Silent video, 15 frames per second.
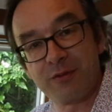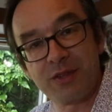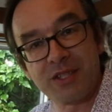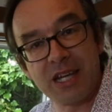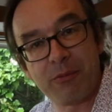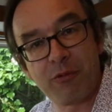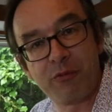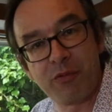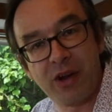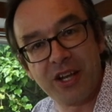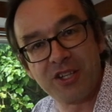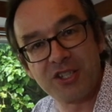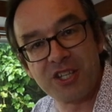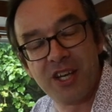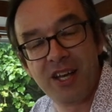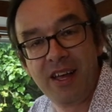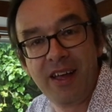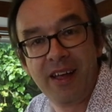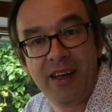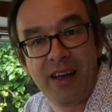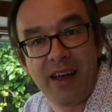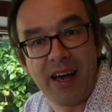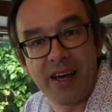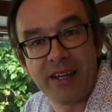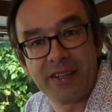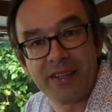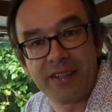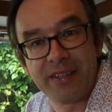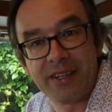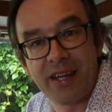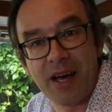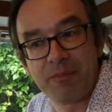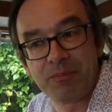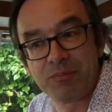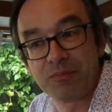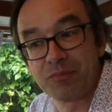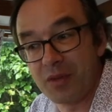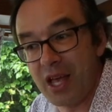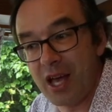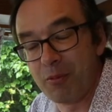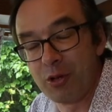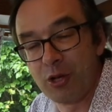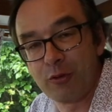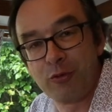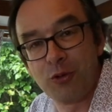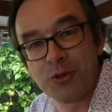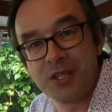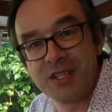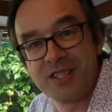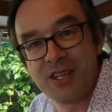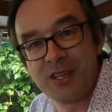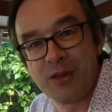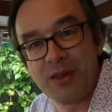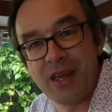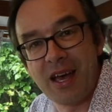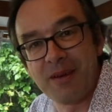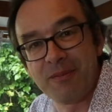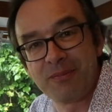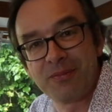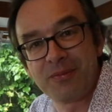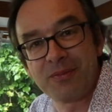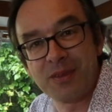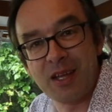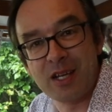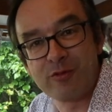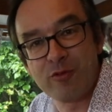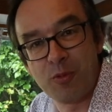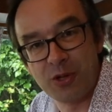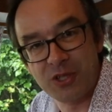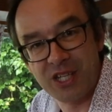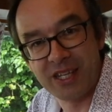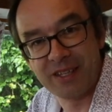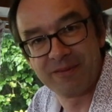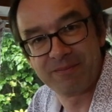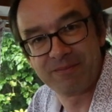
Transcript: of the Tamron range, and yeah, we look forward to seeing you there. Thanks for watching.